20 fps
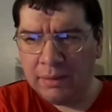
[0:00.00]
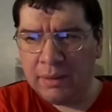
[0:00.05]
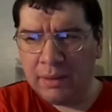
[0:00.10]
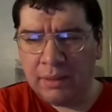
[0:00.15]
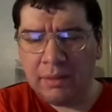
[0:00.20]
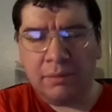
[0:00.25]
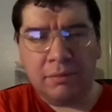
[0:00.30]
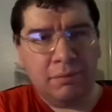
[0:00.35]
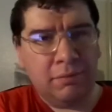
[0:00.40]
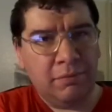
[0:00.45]

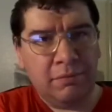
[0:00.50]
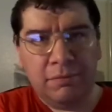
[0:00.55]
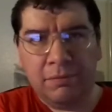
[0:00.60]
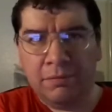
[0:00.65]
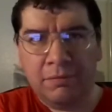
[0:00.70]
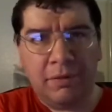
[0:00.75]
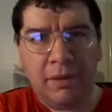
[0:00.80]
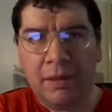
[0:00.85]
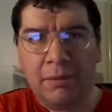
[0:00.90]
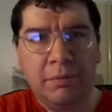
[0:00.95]
Yeah,
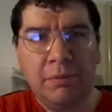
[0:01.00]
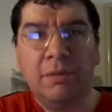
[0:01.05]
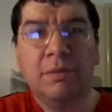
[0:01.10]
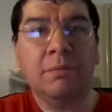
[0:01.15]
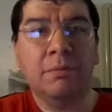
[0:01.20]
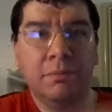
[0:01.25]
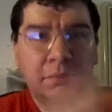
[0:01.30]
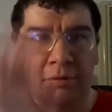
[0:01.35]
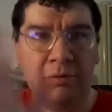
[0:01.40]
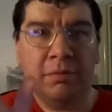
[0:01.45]
5 of
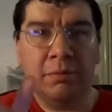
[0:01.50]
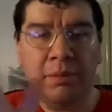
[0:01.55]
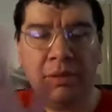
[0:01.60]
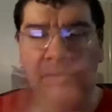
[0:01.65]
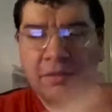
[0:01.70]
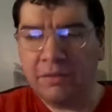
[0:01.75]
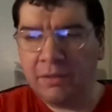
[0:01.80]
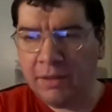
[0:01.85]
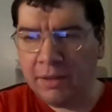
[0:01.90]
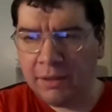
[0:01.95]
them to be
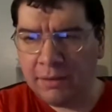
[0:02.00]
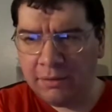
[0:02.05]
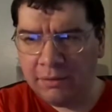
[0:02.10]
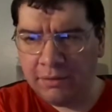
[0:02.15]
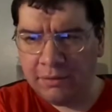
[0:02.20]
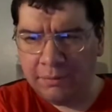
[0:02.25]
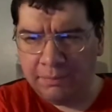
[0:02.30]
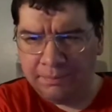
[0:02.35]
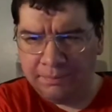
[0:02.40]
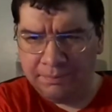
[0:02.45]

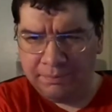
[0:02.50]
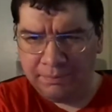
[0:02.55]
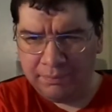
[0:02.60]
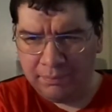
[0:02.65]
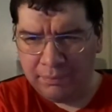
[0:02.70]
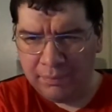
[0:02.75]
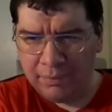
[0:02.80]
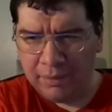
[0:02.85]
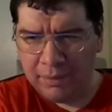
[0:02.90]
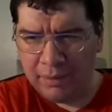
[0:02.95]
exact.
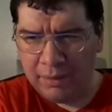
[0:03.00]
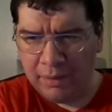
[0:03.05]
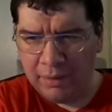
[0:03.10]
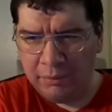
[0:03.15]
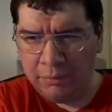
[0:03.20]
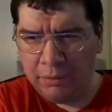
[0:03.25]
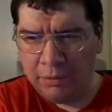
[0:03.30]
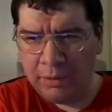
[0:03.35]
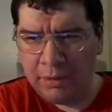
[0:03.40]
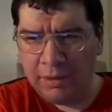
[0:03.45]

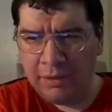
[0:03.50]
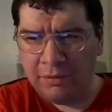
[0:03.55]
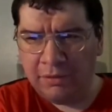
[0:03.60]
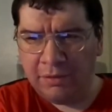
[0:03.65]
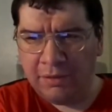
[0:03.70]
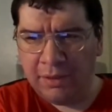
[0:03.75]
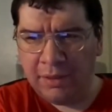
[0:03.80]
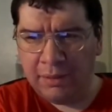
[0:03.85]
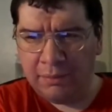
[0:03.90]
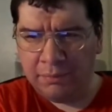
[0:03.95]
And
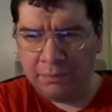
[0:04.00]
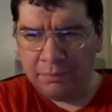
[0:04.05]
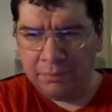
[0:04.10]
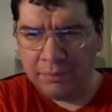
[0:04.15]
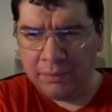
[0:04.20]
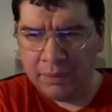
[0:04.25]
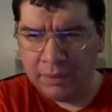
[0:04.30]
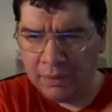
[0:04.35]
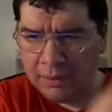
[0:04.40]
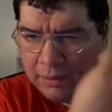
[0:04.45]
realized that
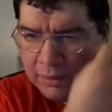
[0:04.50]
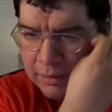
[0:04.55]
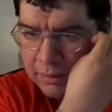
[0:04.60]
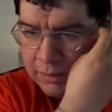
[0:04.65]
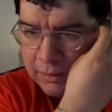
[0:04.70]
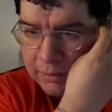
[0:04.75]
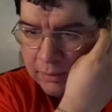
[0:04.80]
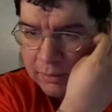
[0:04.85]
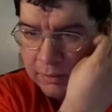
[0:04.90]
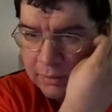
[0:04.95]

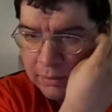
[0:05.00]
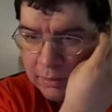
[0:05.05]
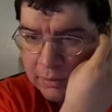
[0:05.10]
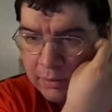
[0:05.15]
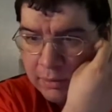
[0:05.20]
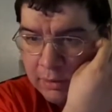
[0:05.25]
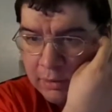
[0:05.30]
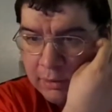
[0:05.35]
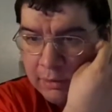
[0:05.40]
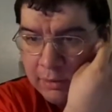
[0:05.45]

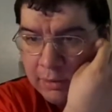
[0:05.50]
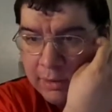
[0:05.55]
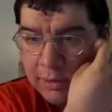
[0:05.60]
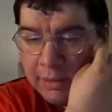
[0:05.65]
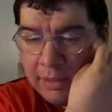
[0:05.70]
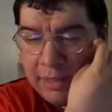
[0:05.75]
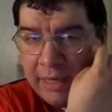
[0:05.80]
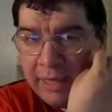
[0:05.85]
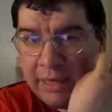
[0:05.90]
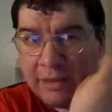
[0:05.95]

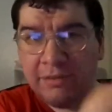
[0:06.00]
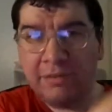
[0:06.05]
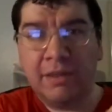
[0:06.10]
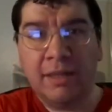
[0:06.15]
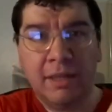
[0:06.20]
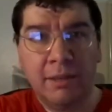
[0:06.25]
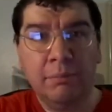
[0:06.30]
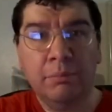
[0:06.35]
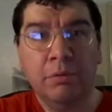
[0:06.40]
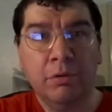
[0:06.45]
Colqhoun
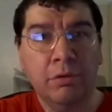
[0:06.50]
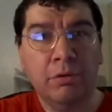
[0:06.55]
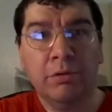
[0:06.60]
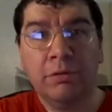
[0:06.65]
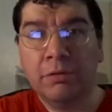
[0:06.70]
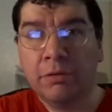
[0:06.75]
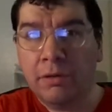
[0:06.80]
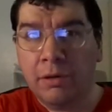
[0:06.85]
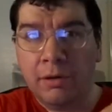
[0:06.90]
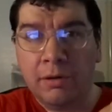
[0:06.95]
actually had
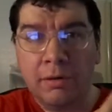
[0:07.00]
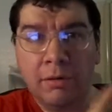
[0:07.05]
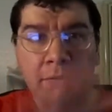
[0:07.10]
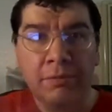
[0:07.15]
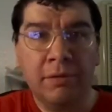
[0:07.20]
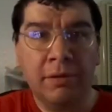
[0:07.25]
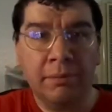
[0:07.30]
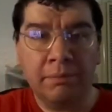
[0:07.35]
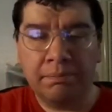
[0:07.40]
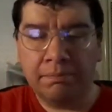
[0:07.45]
murdered all
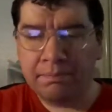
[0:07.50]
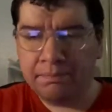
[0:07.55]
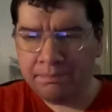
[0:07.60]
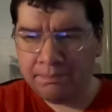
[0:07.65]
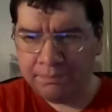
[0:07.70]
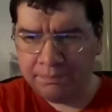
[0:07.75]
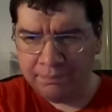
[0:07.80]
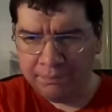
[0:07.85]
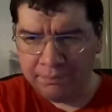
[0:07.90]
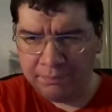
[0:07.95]
of them
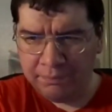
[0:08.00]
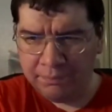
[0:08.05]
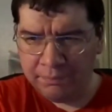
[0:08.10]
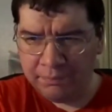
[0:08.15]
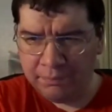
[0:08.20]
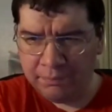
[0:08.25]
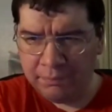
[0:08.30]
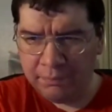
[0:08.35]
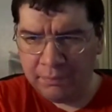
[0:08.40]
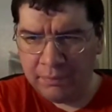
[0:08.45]

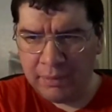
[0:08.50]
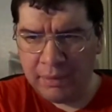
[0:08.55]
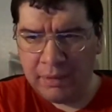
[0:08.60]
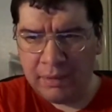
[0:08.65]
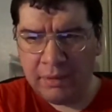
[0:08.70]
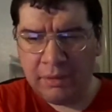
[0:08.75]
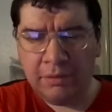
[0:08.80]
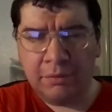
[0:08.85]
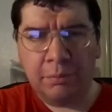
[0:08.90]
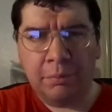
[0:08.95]

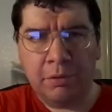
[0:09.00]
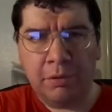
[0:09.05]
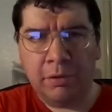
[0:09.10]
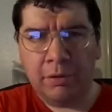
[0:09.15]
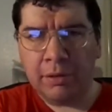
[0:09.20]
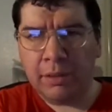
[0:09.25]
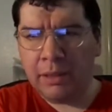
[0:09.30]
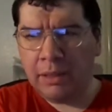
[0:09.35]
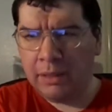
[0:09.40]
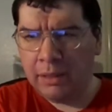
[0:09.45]
in his
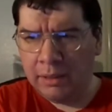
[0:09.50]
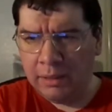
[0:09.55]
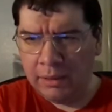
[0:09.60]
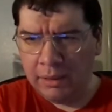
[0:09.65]
party.